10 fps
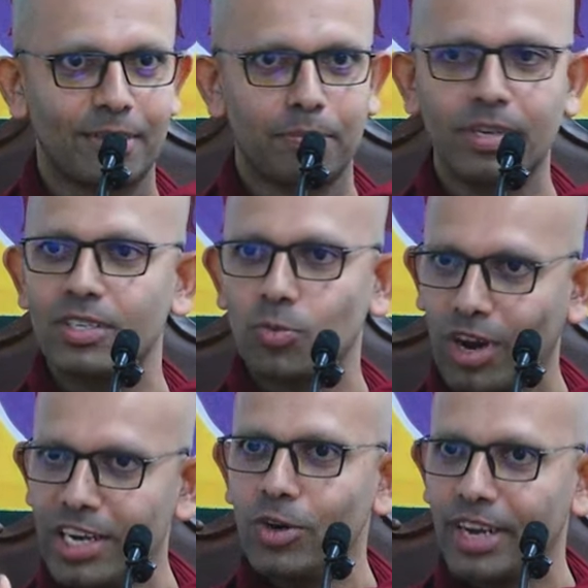Because
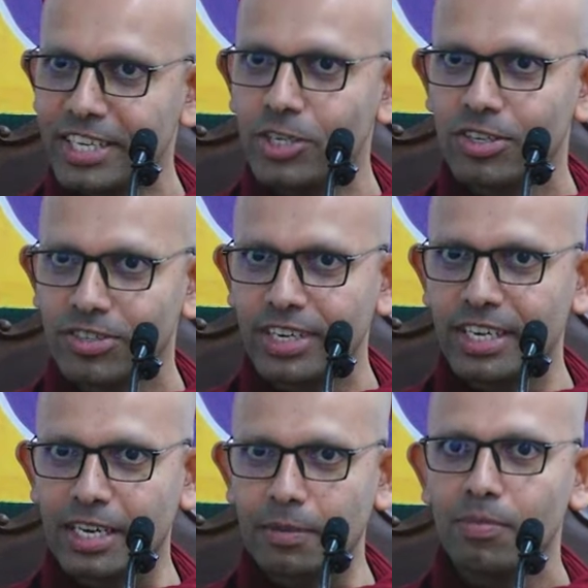while you're in your
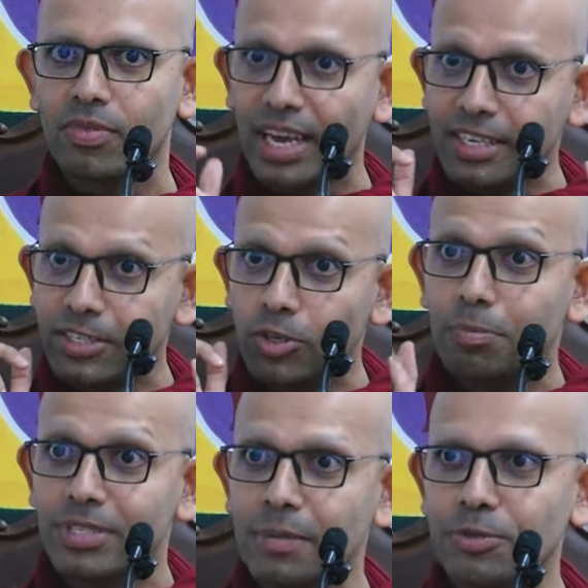dream, that is your
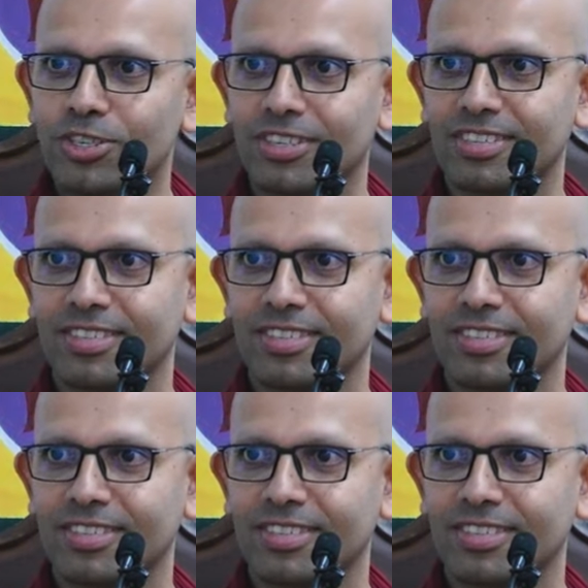perception.